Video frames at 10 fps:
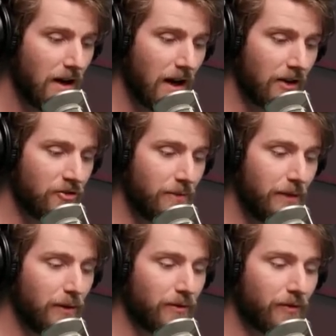
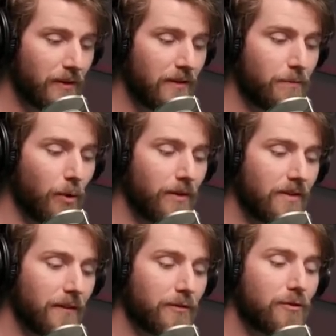GPUs for these
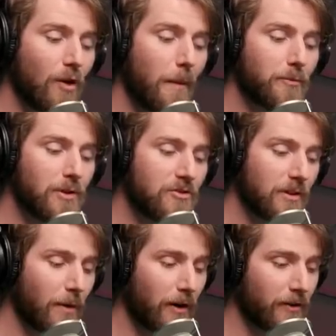boards have stopped
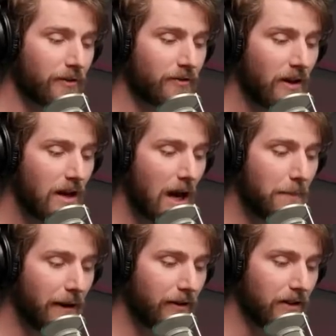reaching partners,
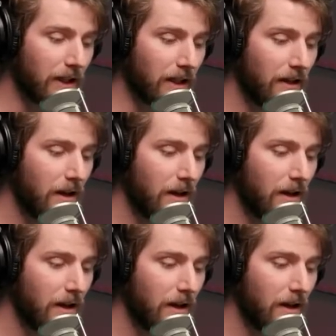apparently.